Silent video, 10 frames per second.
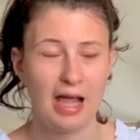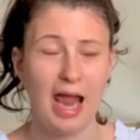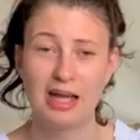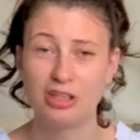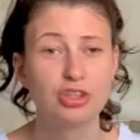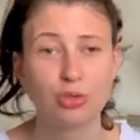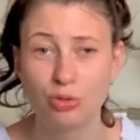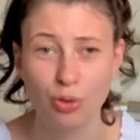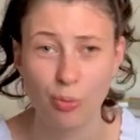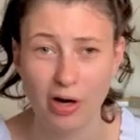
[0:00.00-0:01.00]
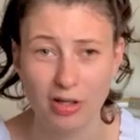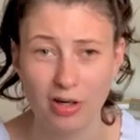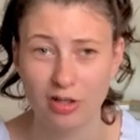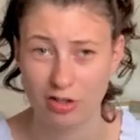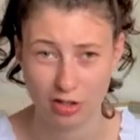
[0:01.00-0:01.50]
any shoe you wear
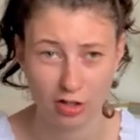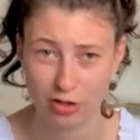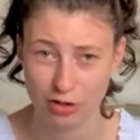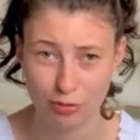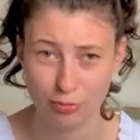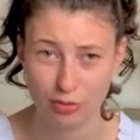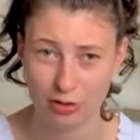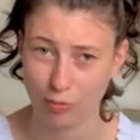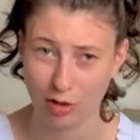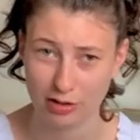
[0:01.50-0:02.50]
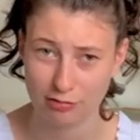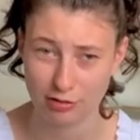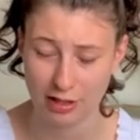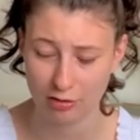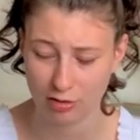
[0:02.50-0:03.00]
are gonna hurt you when you're walking for
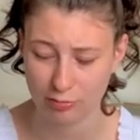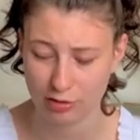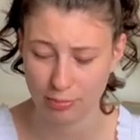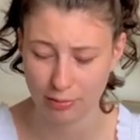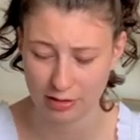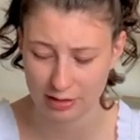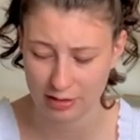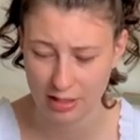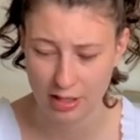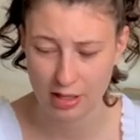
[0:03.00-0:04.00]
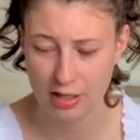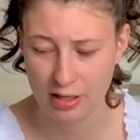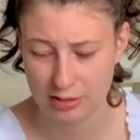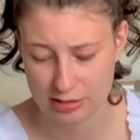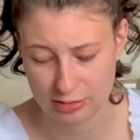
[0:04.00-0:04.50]
that long while you're pregnant,
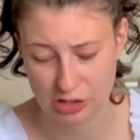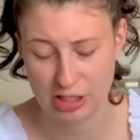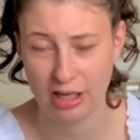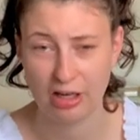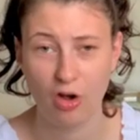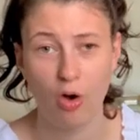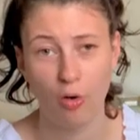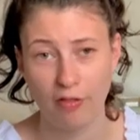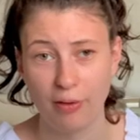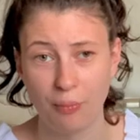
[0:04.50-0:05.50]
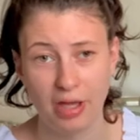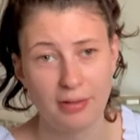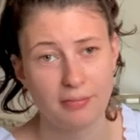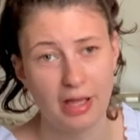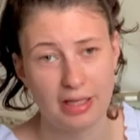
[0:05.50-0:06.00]
especially carrying all that weight.
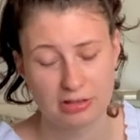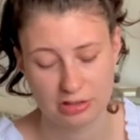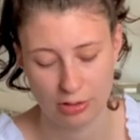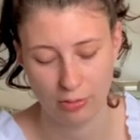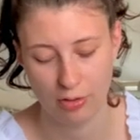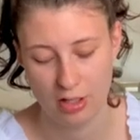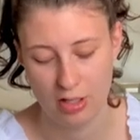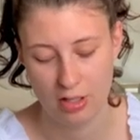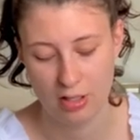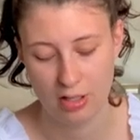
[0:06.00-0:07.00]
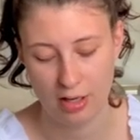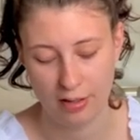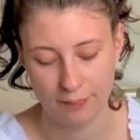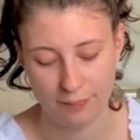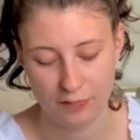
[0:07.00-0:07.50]
And so
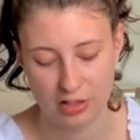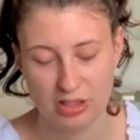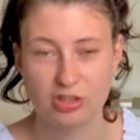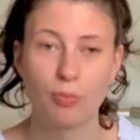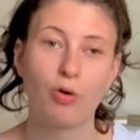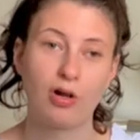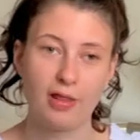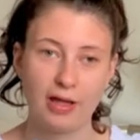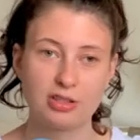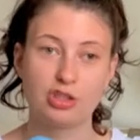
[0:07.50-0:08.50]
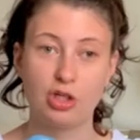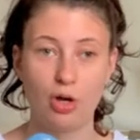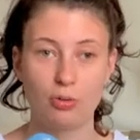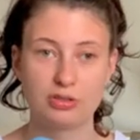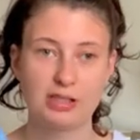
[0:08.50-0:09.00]
um, these are more like to
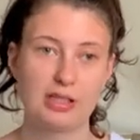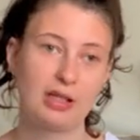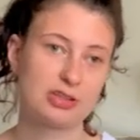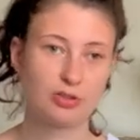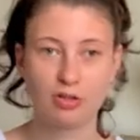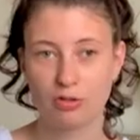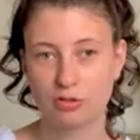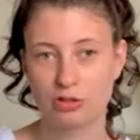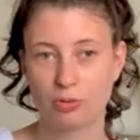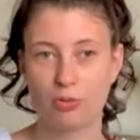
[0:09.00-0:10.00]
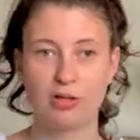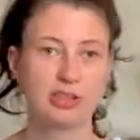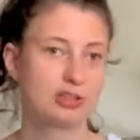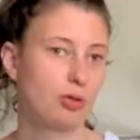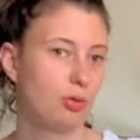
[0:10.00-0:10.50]
go's, like let's go to the grocery store, let's
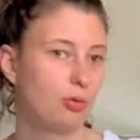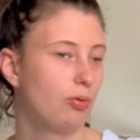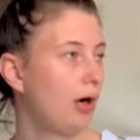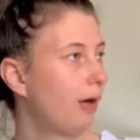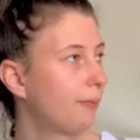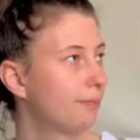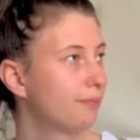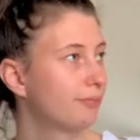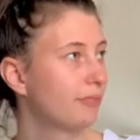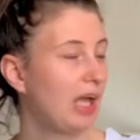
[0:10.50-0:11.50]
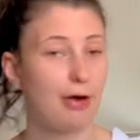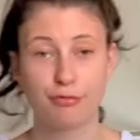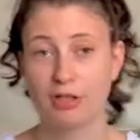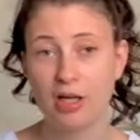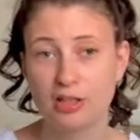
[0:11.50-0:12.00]
go um, out for
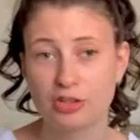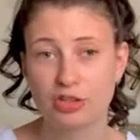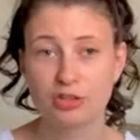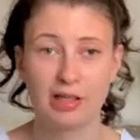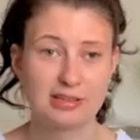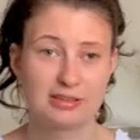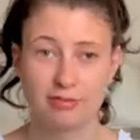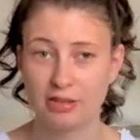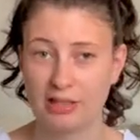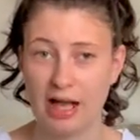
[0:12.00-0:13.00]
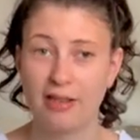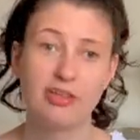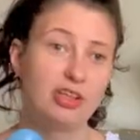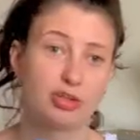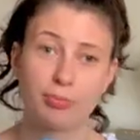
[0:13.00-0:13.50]
lunch, like stuff like that.
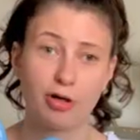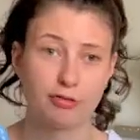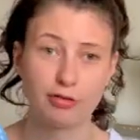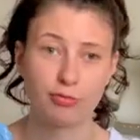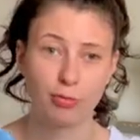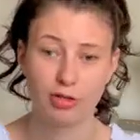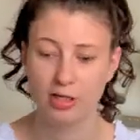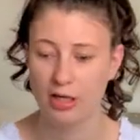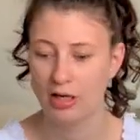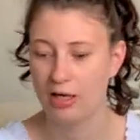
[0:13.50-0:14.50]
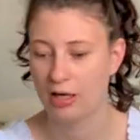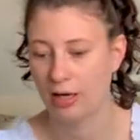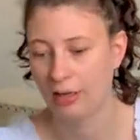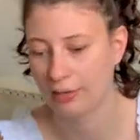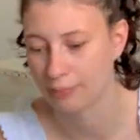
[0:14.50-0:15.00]
These are perfect for.
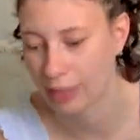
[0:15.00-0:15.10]
Um,